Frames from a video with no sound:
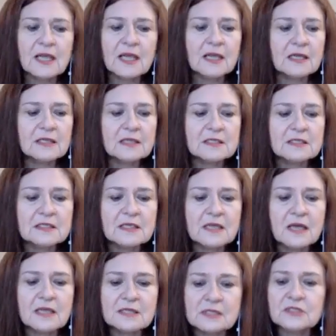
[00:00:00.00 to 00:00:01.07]
And
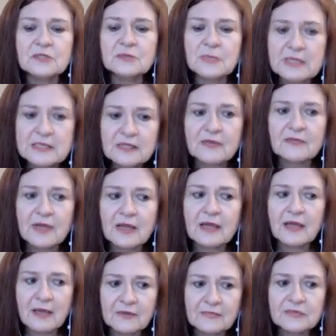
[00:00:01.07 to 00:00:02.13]
I said to myself, I
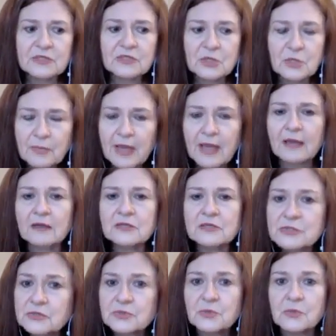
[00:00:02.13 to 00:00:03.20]
have to go back
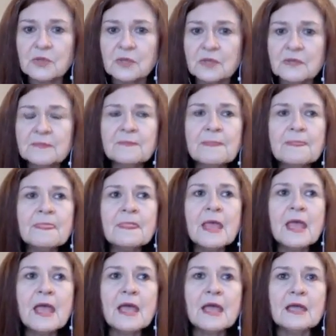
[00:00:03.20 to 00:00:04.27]
to school
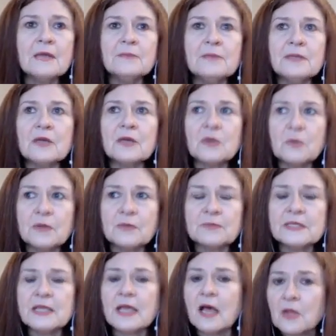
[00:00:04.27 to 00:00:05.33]
and be
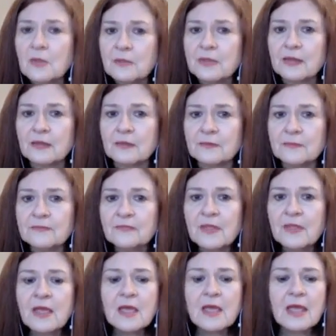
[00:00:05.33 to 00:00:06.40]
equipped to help him.
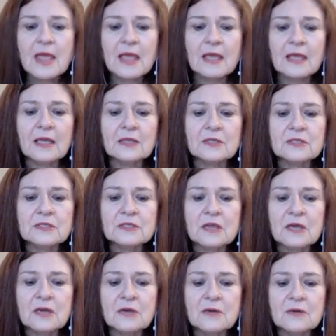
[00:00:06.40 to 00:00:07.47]
And
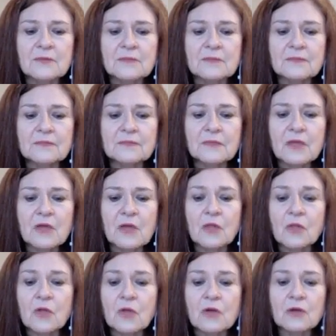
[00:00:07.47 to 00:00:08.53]

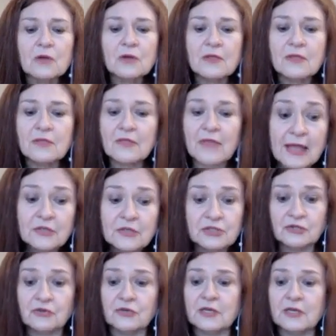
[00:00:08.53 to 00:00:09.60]
along that
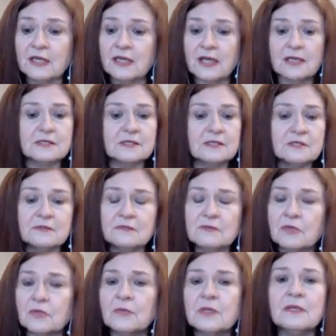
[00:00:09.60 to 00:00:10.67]
journey, as you
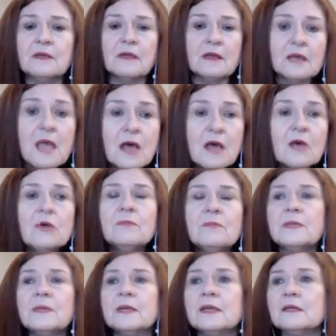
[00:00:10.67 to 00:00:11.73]
know, he got help
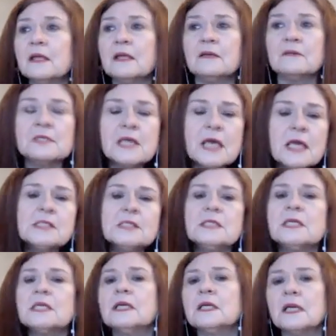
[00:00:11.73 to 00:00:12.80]
and
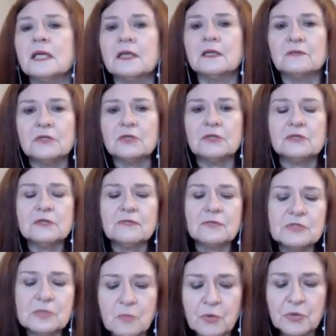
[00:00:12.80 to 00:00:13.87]
testing and
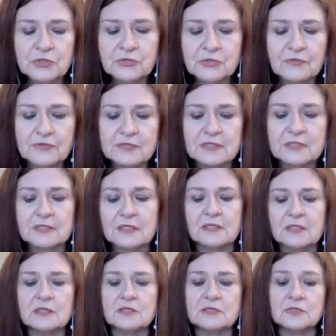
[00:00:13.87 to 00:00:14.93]
different support services
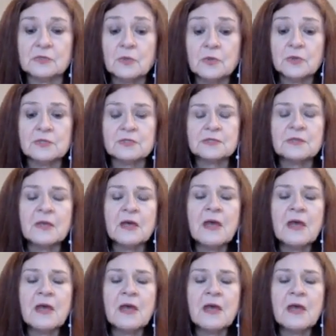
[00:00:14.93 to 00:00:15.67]
in his schools.